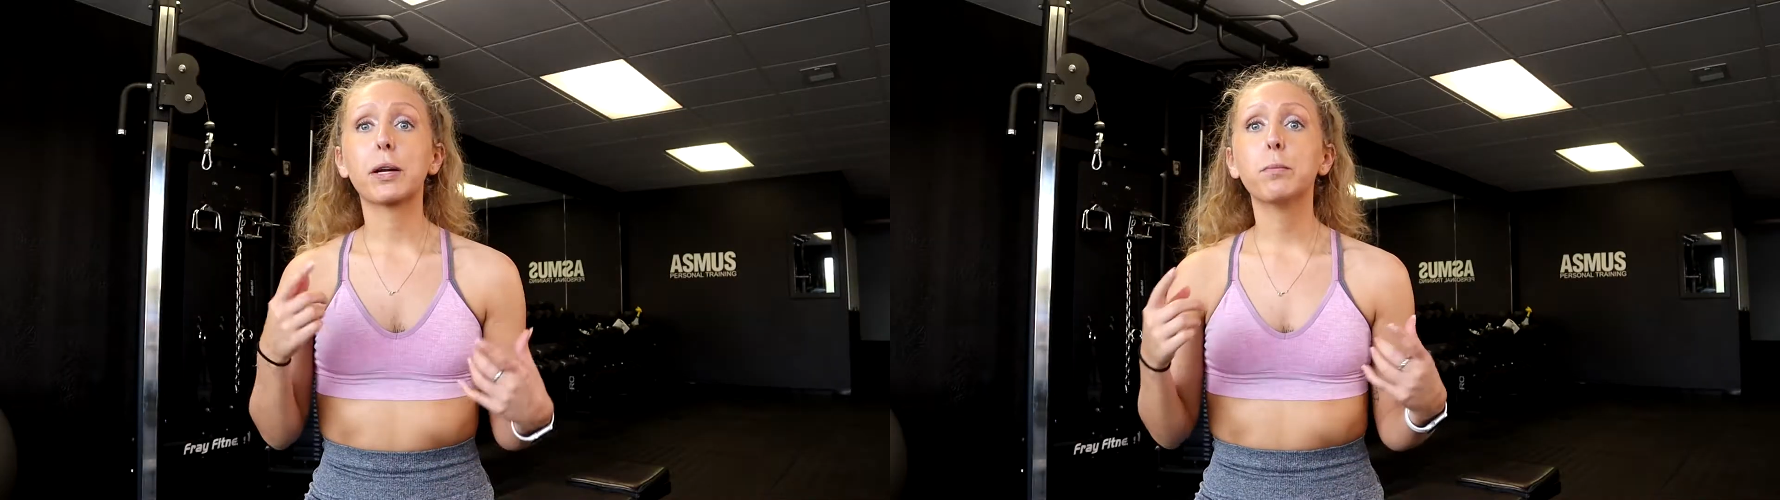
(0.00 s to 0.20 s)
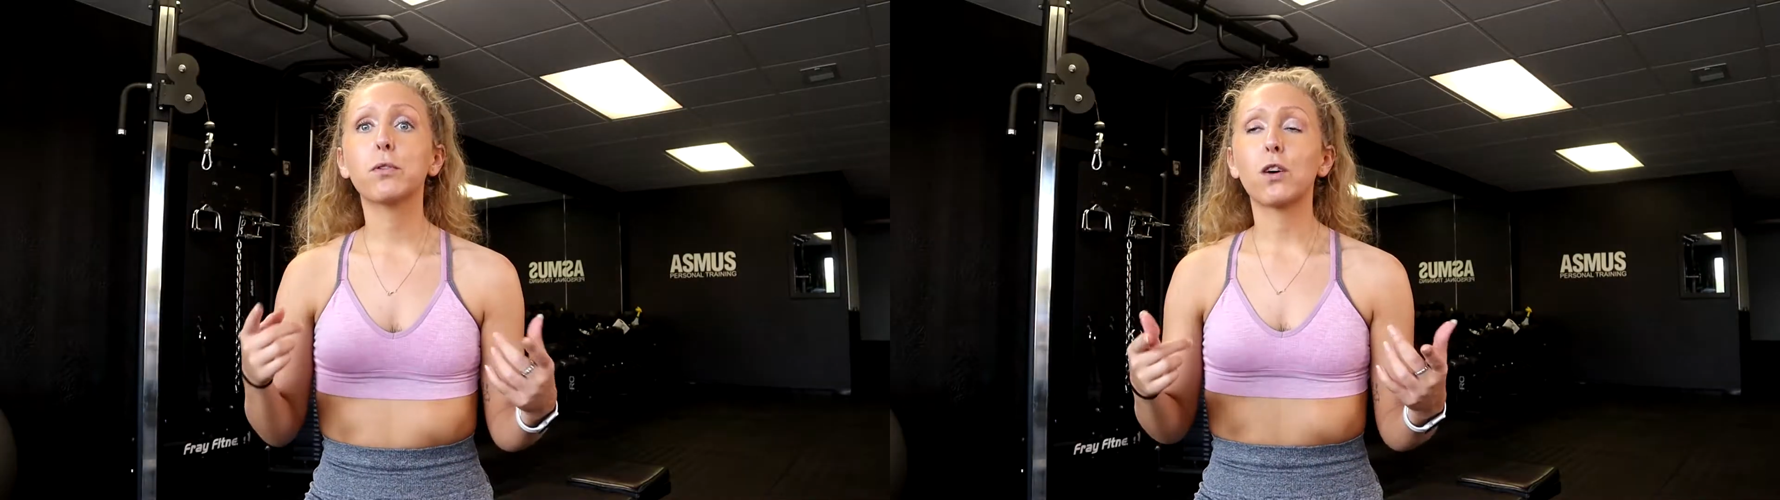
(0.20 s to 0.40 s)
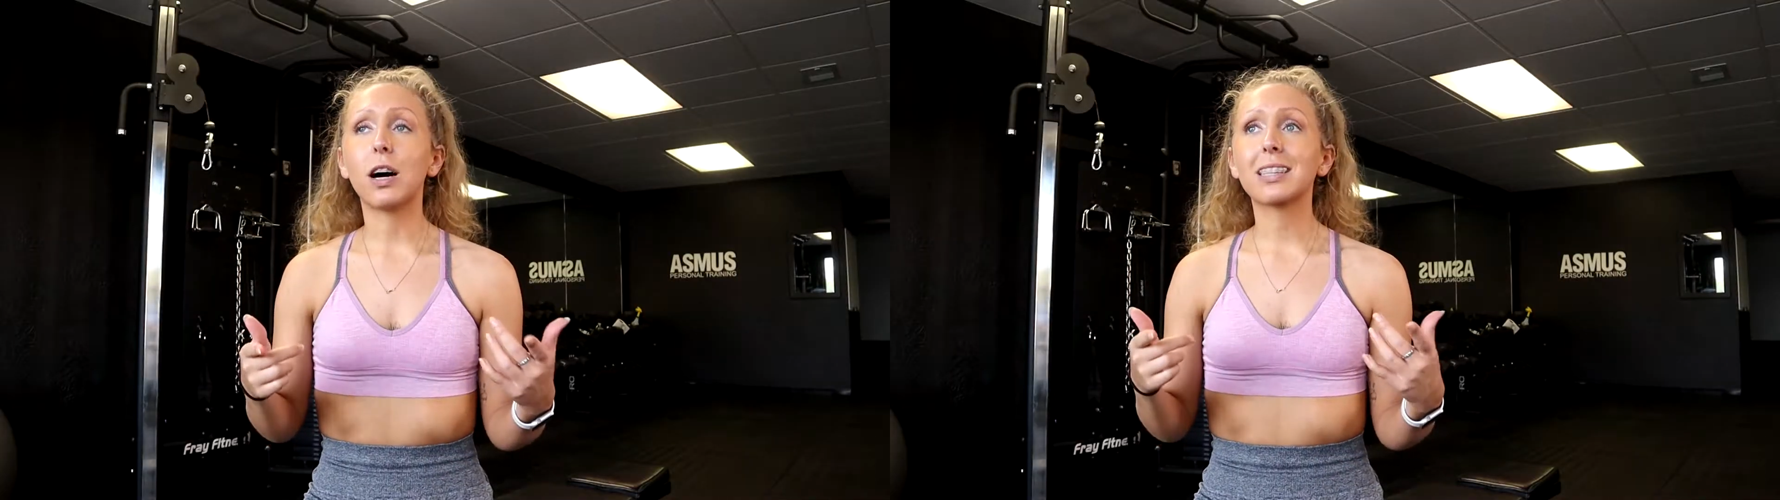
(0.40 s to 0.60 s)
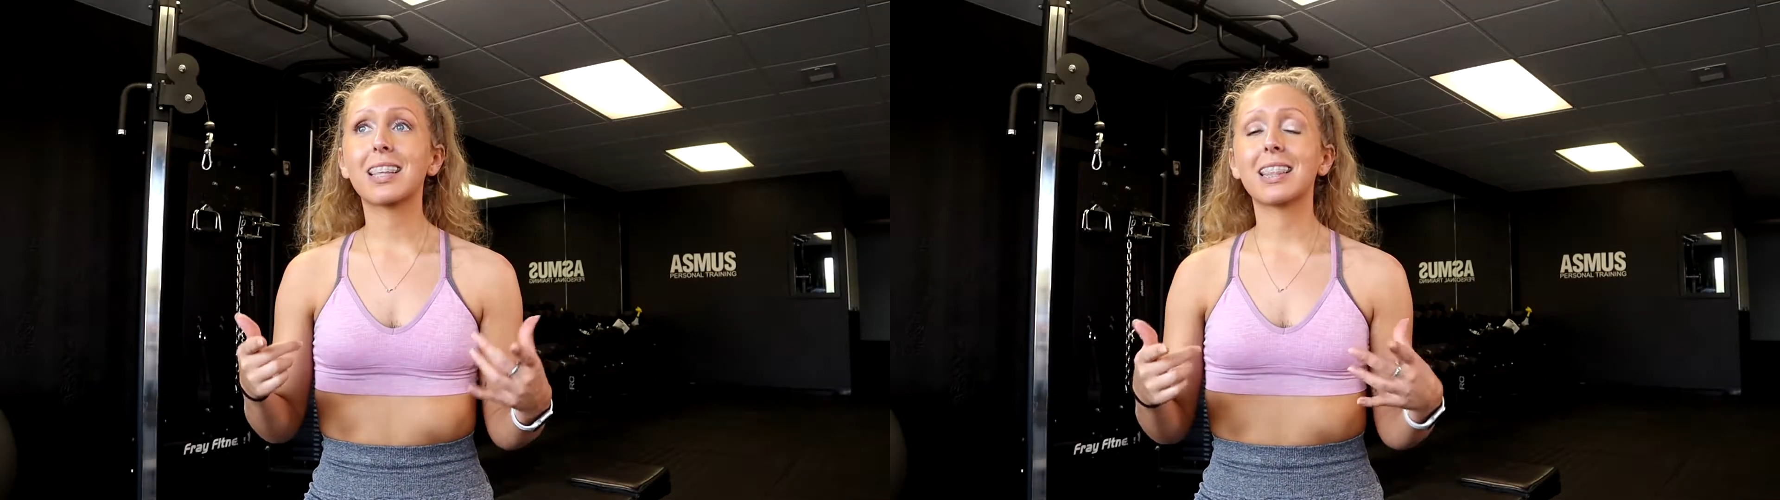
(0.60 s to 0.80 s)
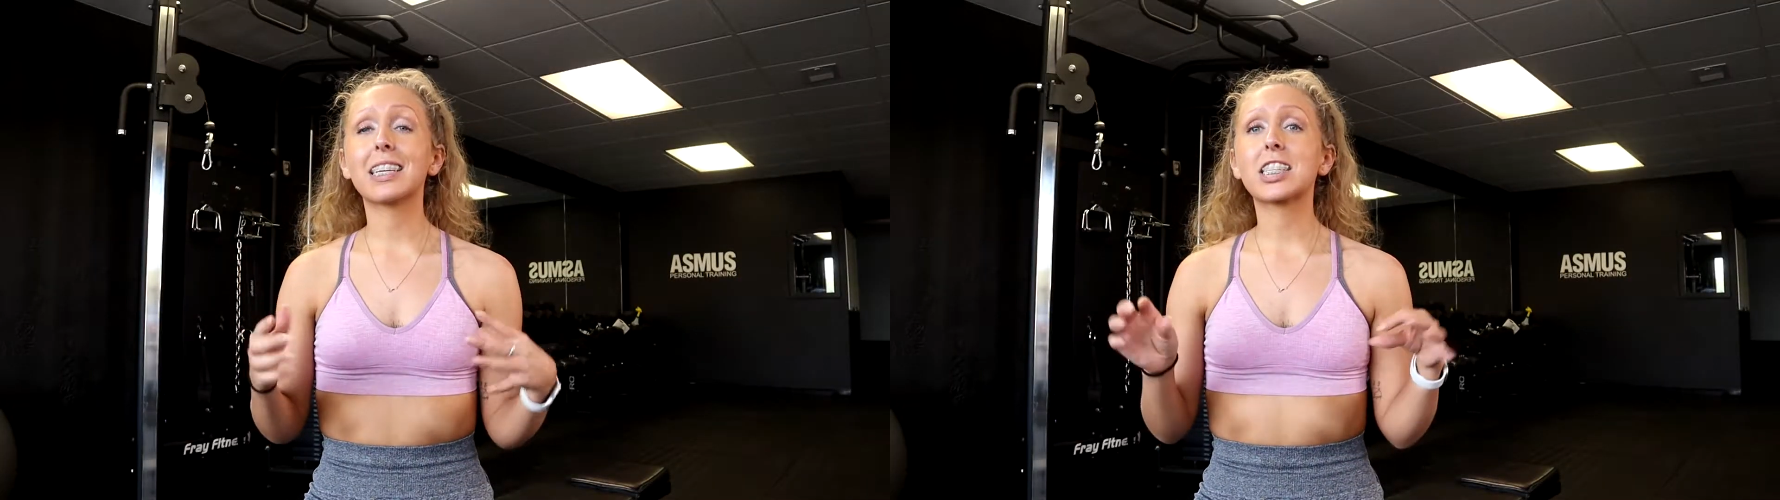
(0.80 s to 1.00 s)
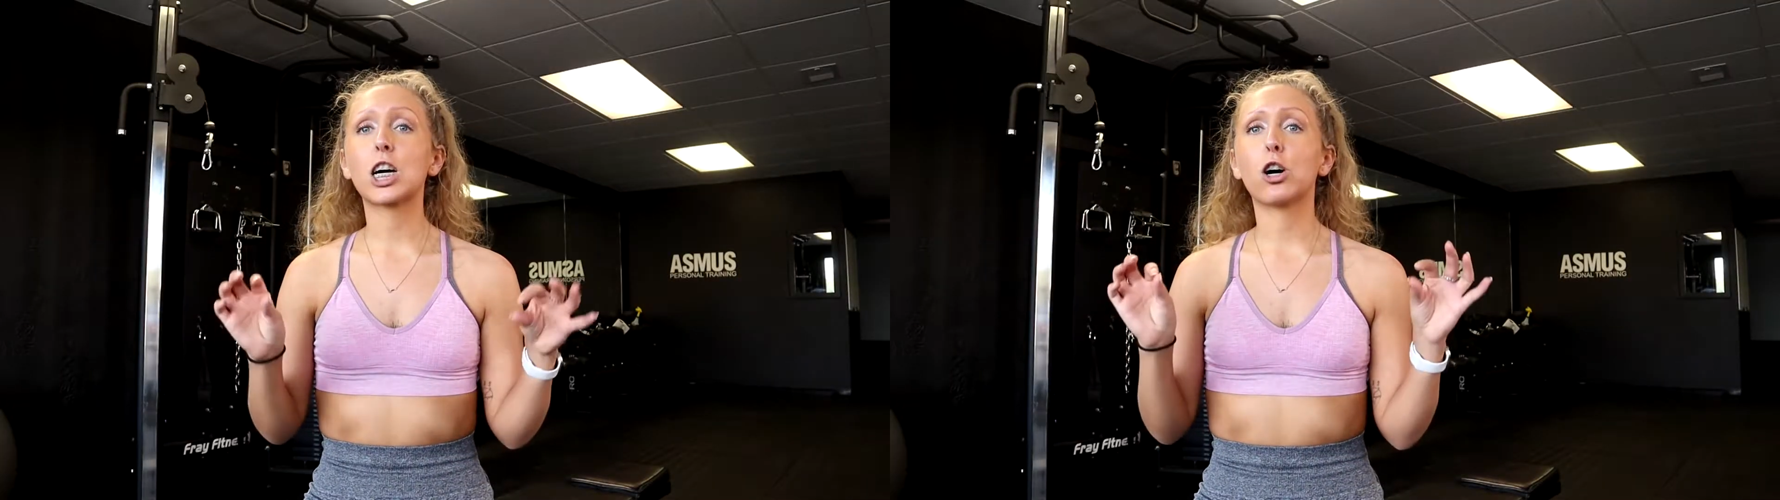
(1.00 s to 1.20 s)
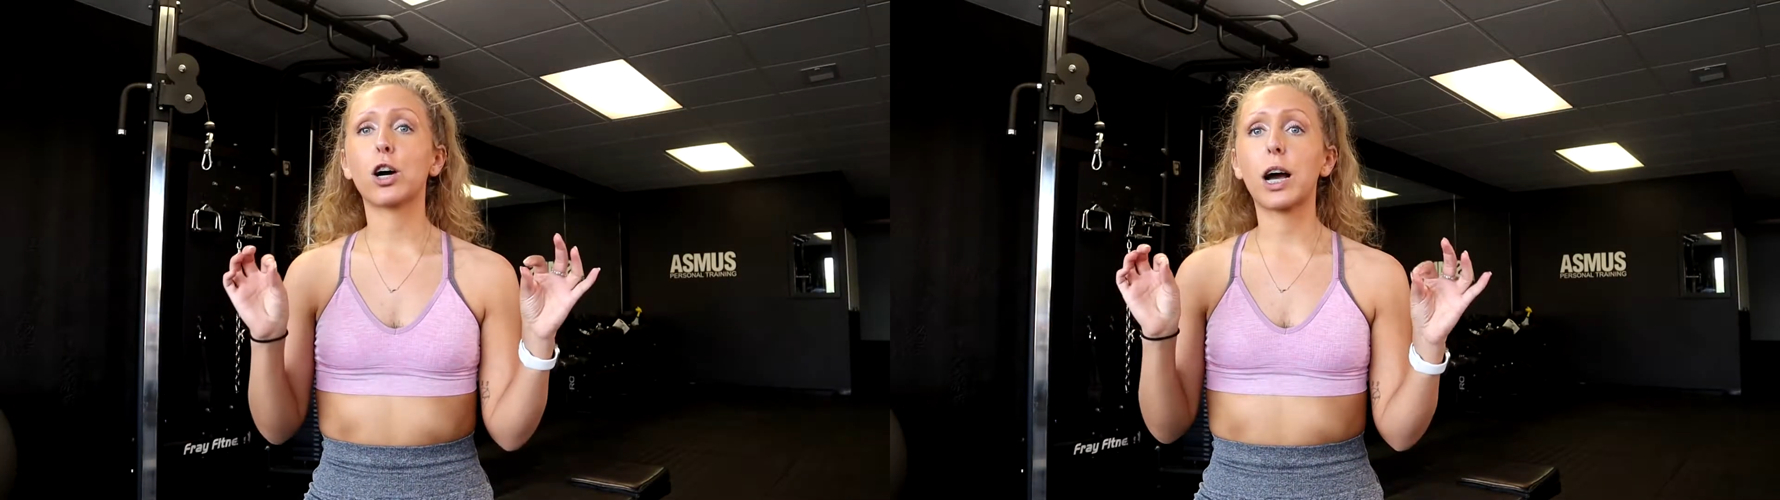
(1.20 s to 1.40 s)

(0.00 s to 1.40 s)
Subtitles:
gonna move on to things that are